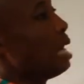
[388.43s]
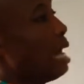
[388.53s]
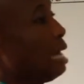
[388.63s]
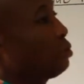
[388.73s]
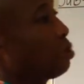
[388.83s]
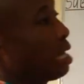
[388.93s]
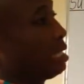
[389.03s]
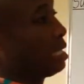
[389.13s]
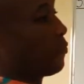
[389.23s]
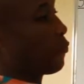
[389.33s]
As you
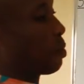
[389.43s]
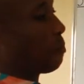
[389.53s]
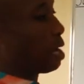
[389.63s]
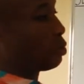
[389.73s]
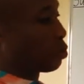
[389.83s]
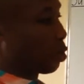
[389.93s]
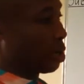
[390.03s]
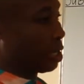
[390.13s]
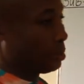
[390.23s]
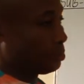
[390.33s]
can see from my
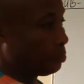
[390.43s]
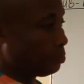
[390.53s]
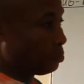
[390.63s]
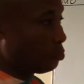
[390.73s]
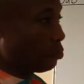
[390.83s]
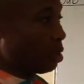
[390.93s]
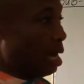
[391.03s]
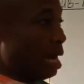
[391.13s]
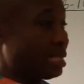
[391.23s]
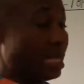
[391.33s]
drawing,
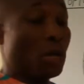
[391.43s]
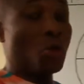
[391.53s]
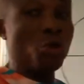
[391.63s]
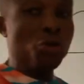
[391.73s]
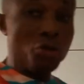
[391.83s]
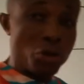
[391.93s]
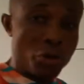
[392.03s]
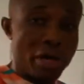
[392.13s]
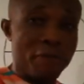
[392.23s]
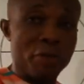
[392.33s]
as a good
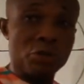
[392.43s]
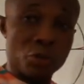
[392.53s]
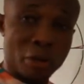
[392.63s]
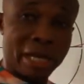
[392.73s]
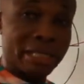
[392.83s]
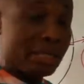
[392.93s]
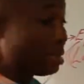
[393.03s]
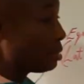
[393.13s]
geography student,